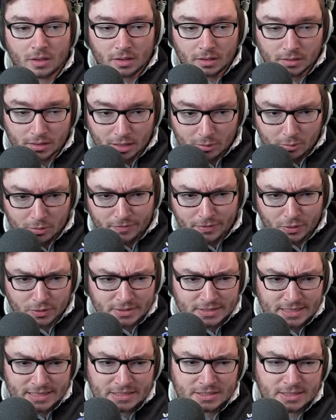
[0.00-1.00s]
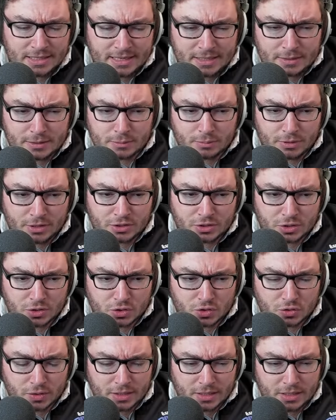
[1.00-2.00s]
Then moving on into the inspiration
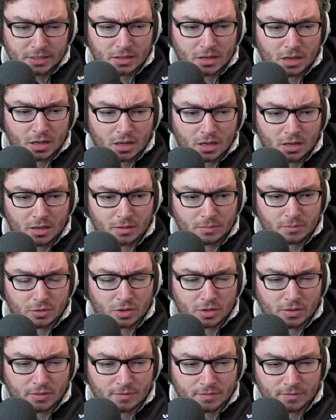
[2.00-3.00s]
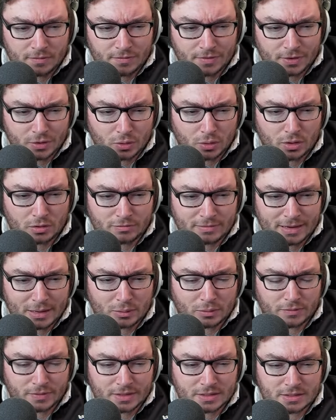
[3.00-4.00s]
tree, you can fiddle around
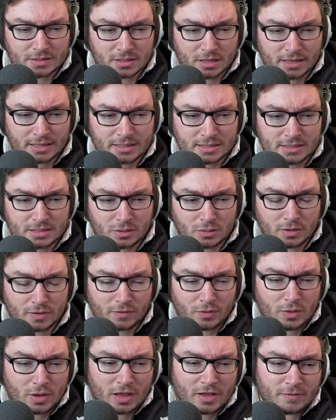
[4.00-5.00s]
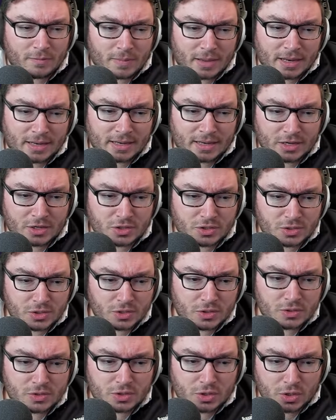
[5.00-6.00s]
with this slightly still. If you have mana
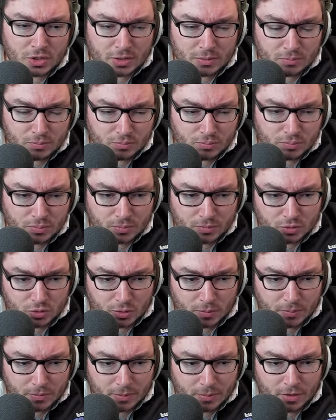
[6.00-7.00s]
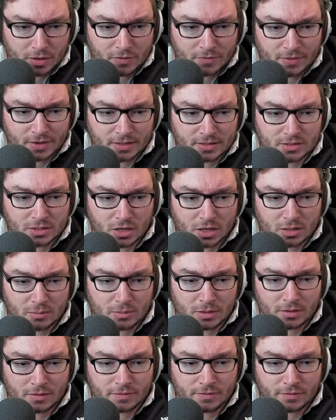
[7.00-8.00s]
issues, you can drop the perfect
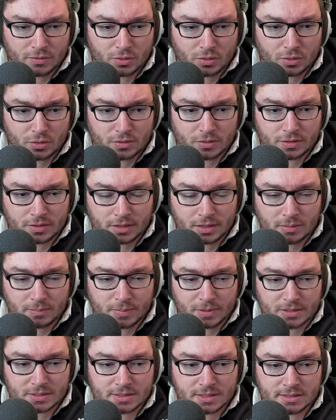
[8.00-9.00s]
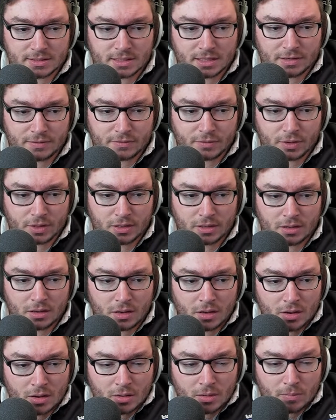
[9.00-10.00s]
timing for the biscuit delivery.
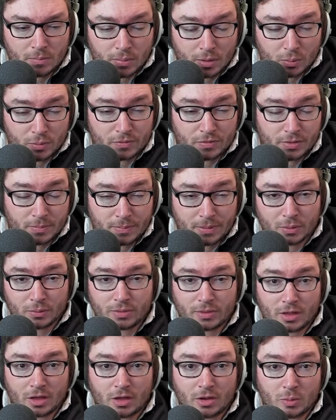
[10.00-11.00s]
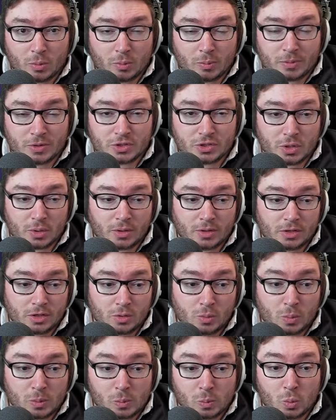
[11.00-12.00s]
But with the build that I will be showing you,
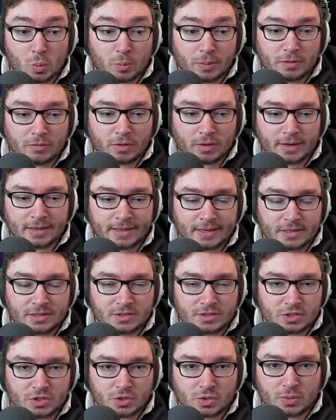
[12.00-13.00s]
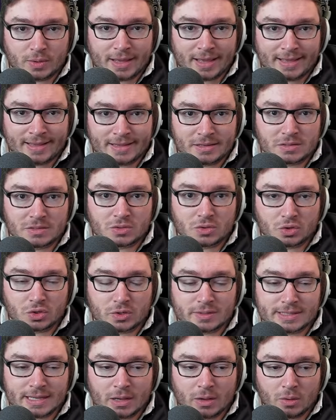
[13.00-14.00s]
we will be running into a
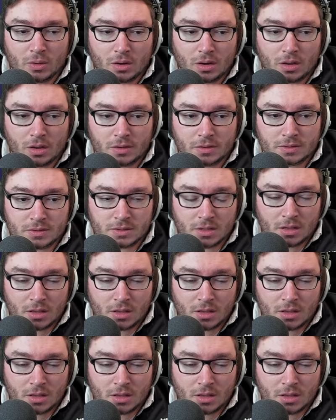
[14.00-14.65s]
Zhonya's Hourglass.